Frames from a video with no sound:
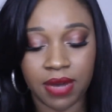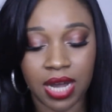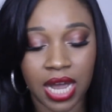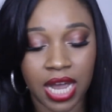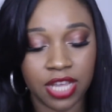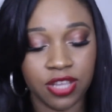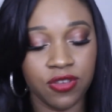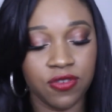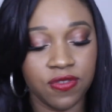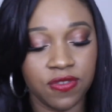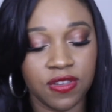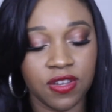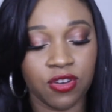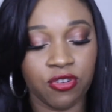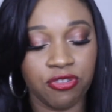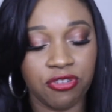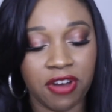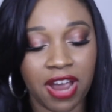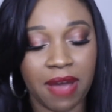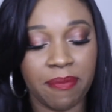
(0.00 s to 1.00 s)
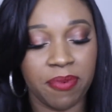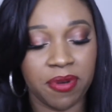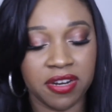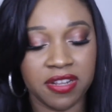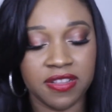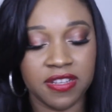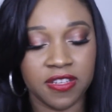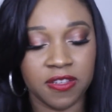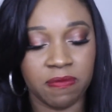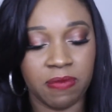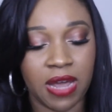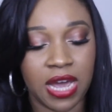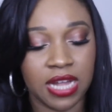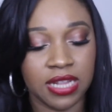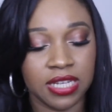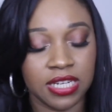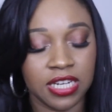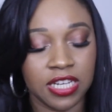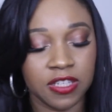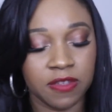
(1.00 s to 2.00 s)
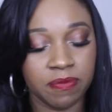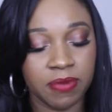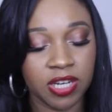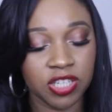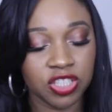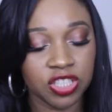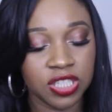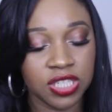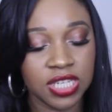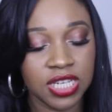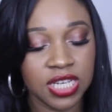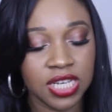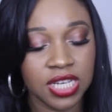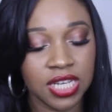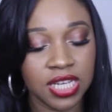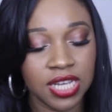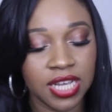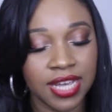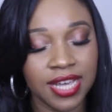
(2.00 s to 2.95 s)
I used the crap out of this palette, especially